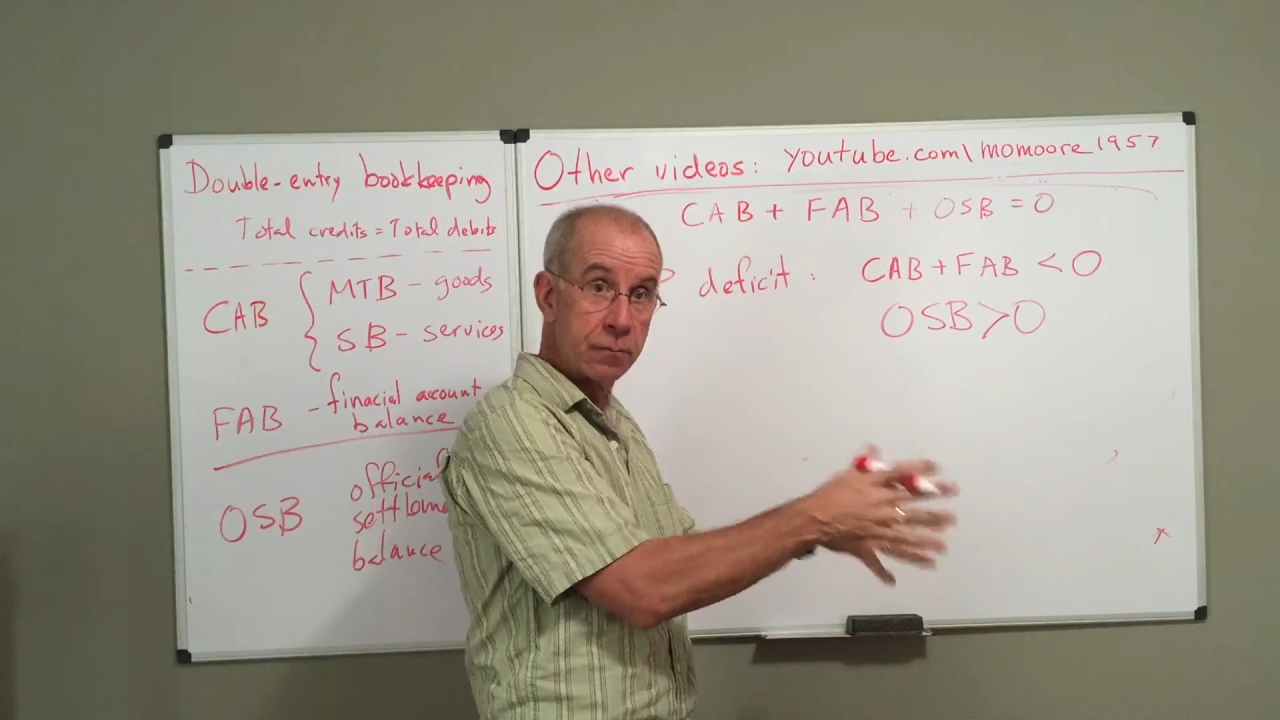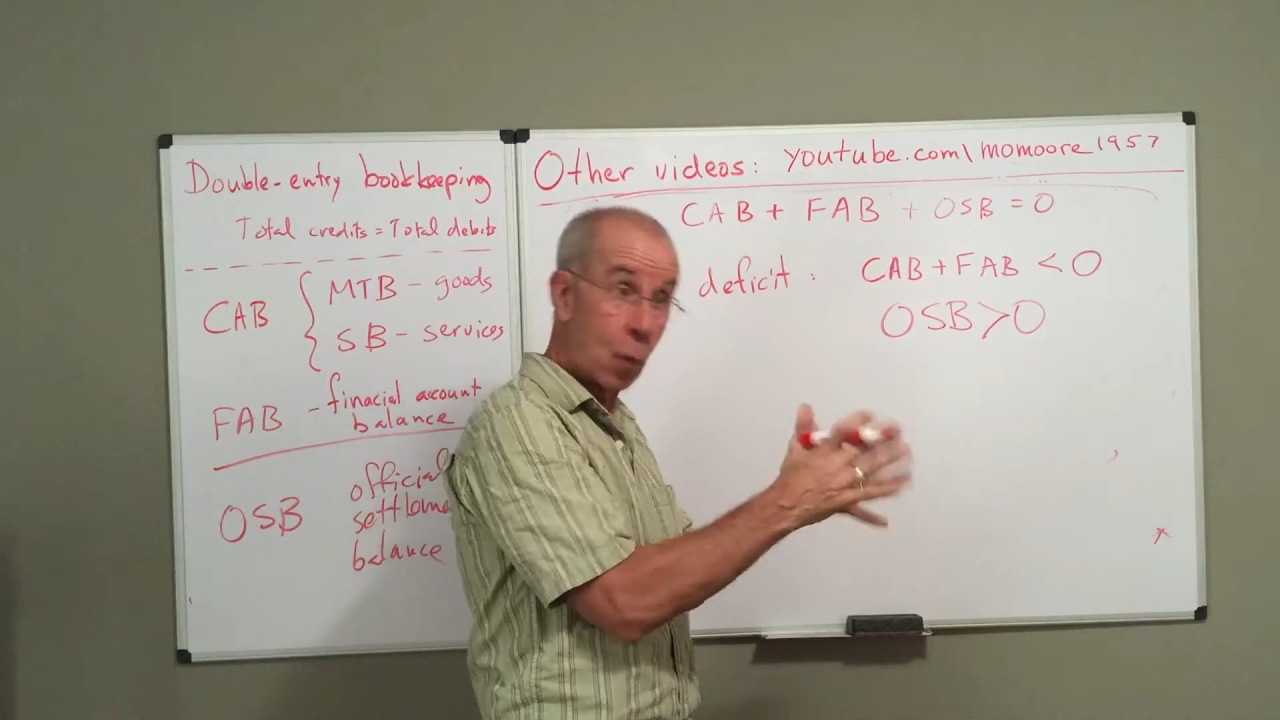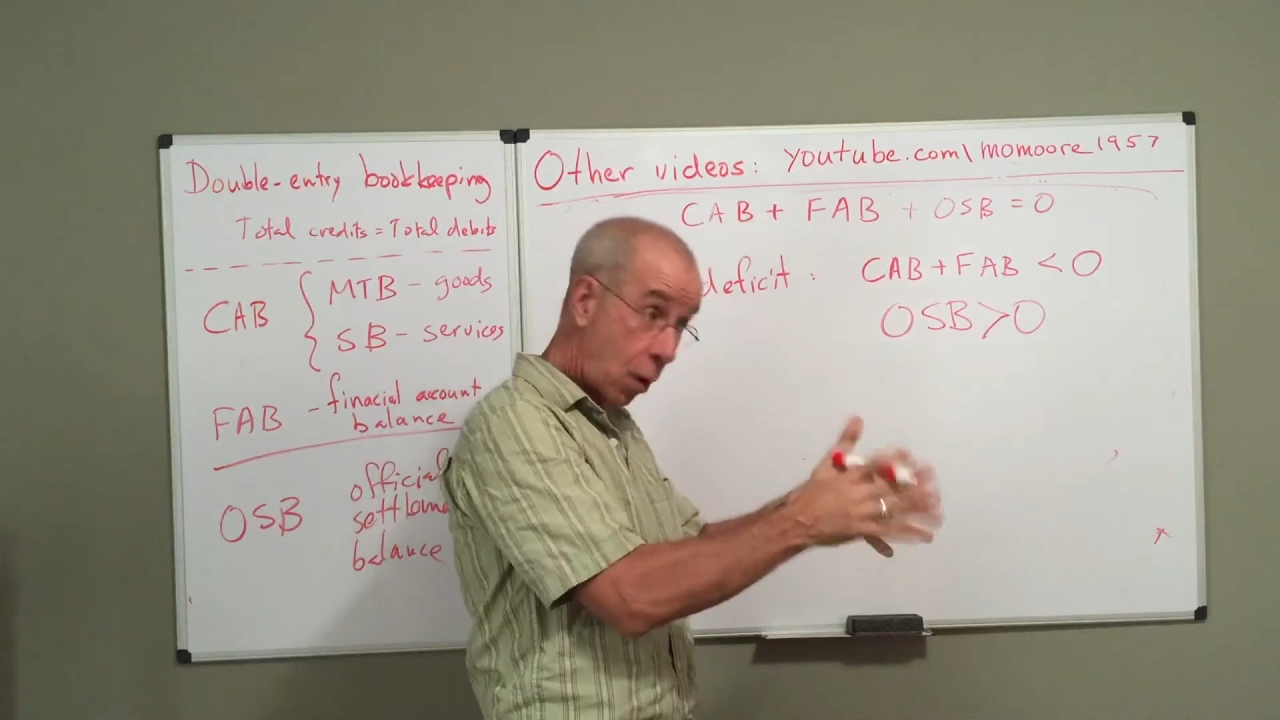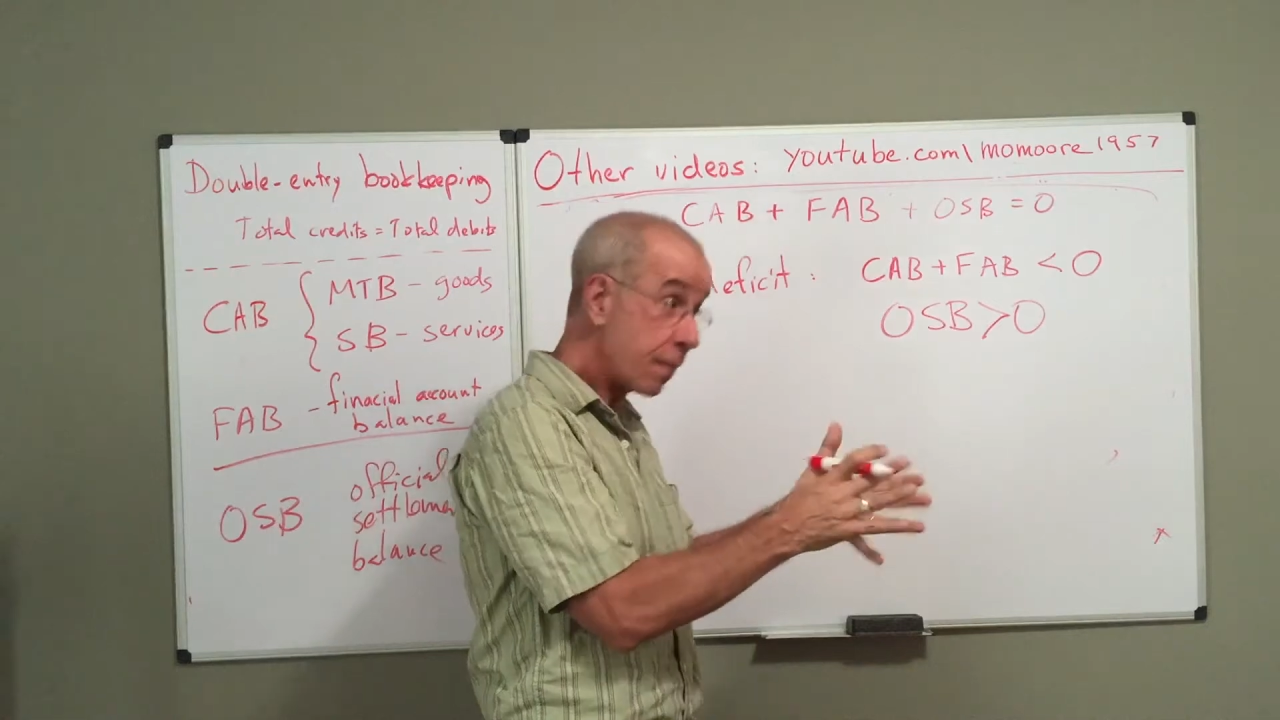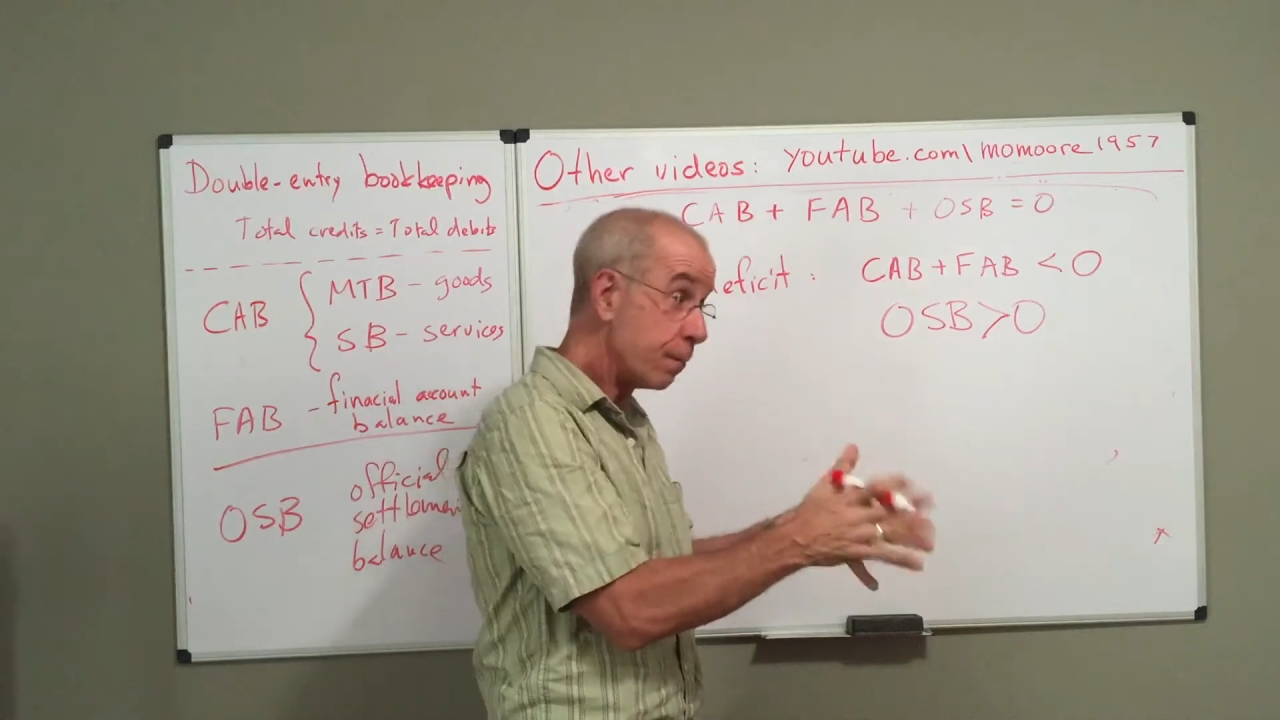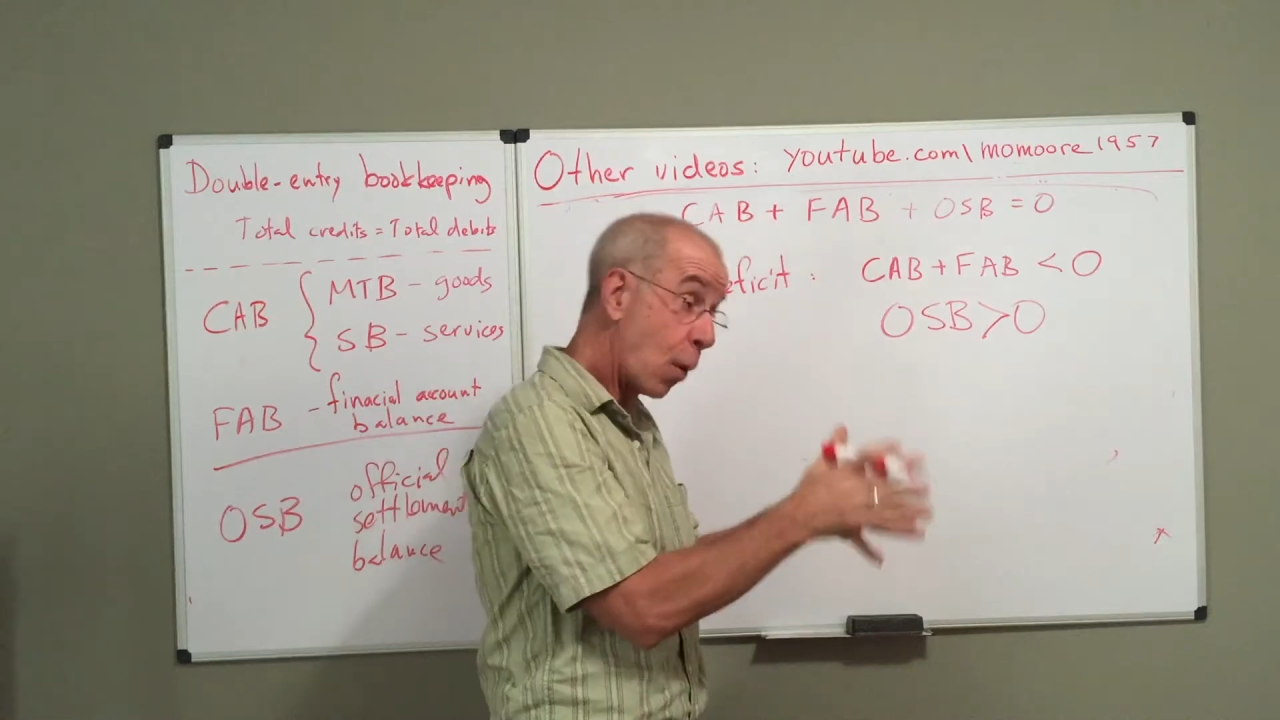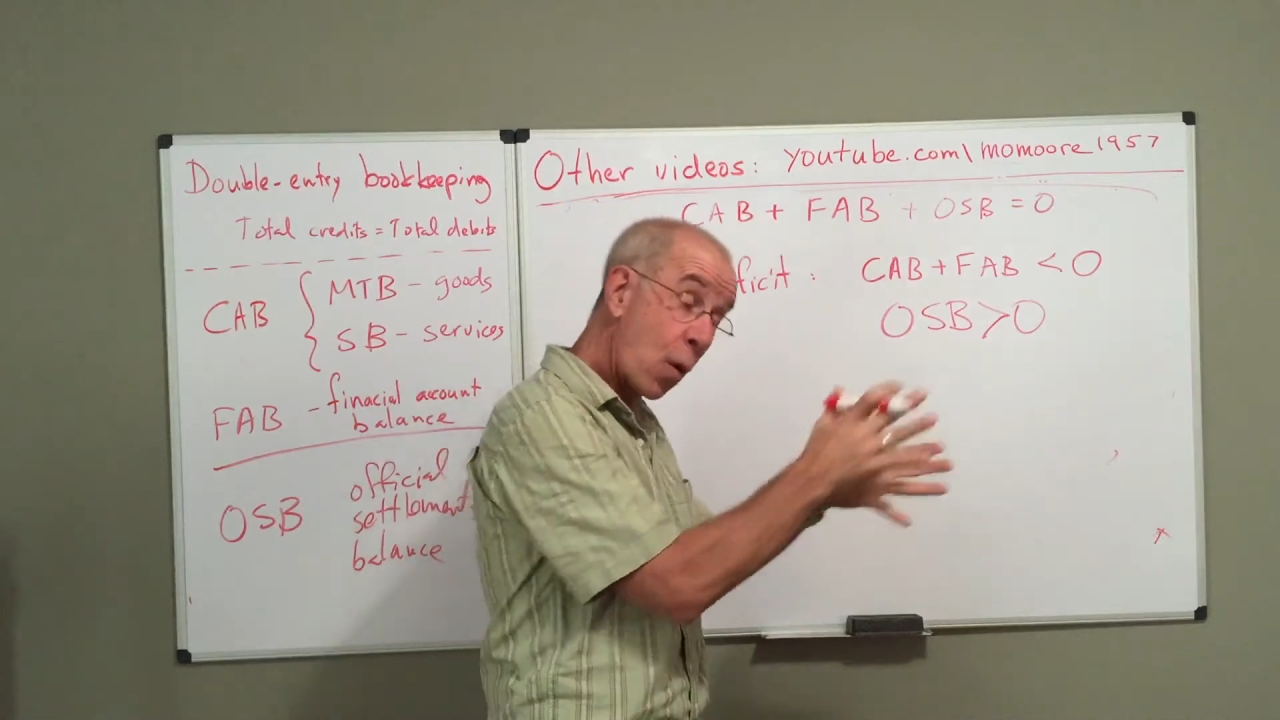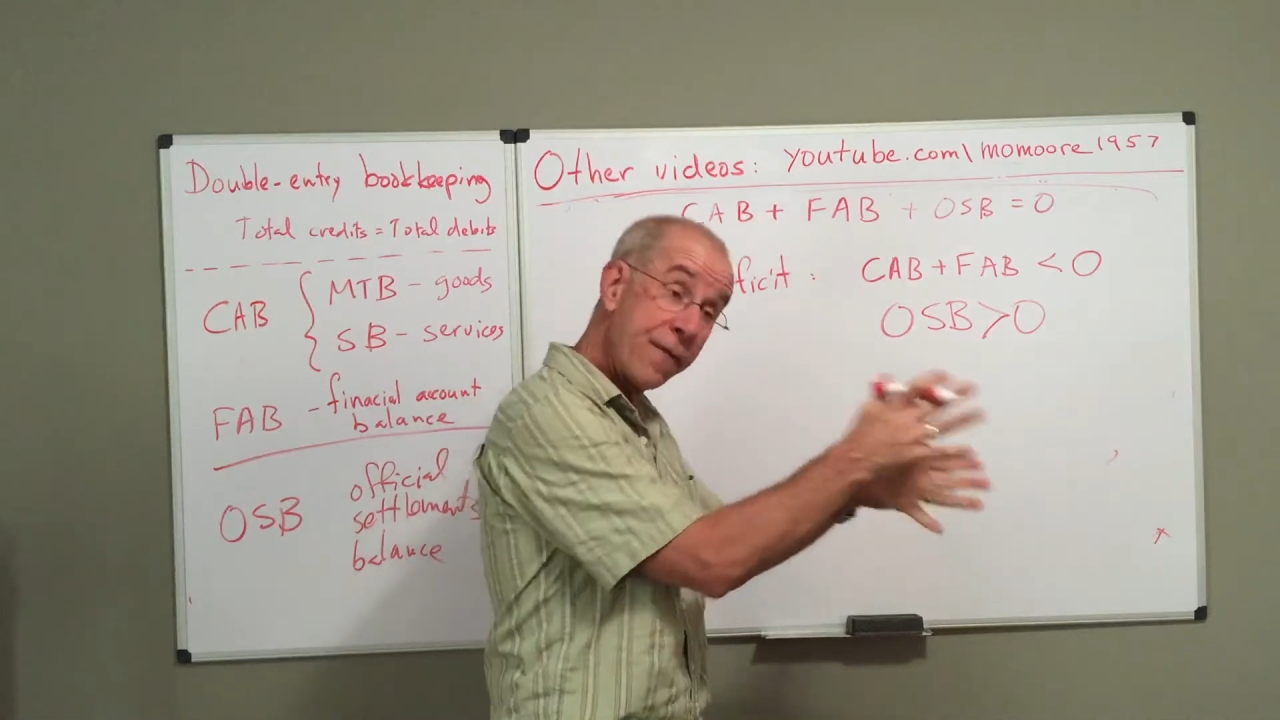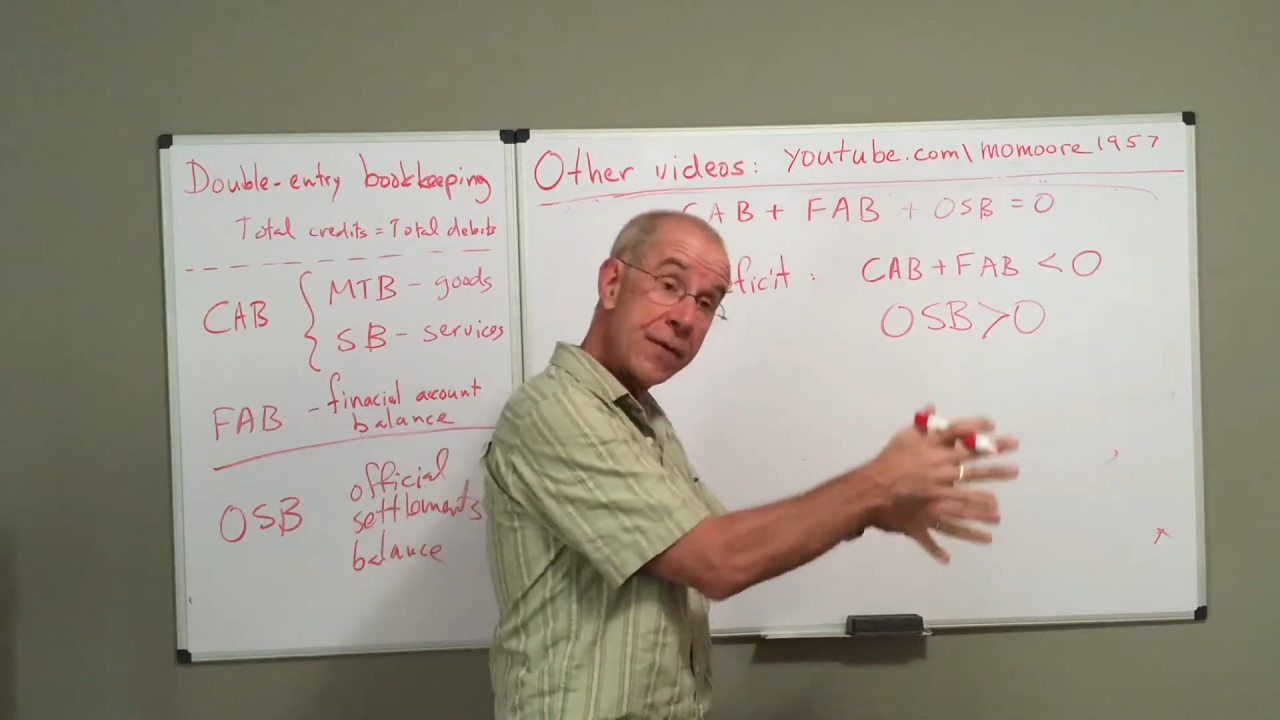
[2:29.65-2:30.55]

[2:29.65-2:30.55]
more